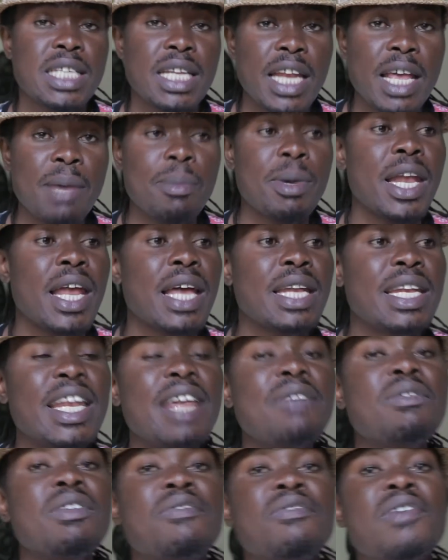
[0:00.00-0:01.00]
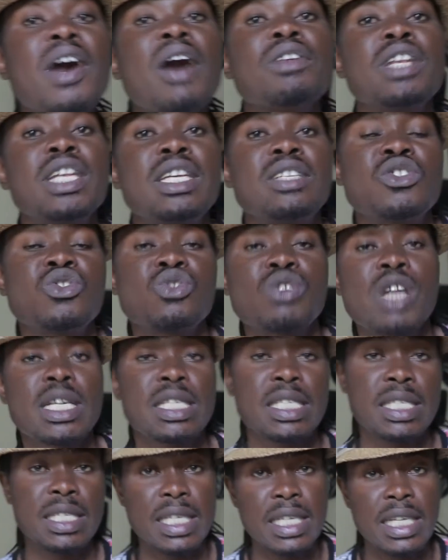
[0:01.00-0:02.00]
a name and had never found
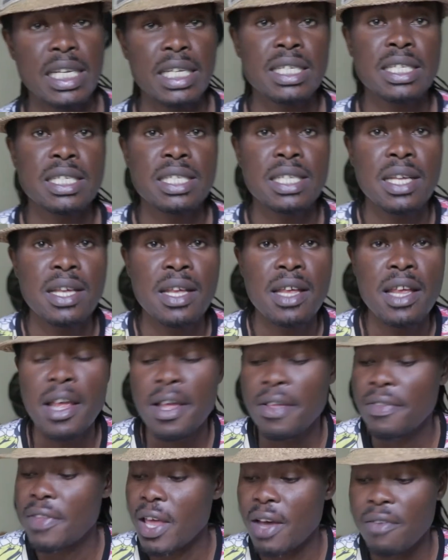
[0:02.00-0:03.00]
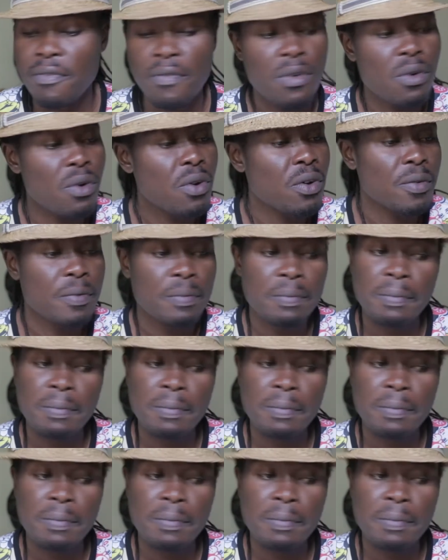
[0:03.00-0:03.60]
interest in it, therefore,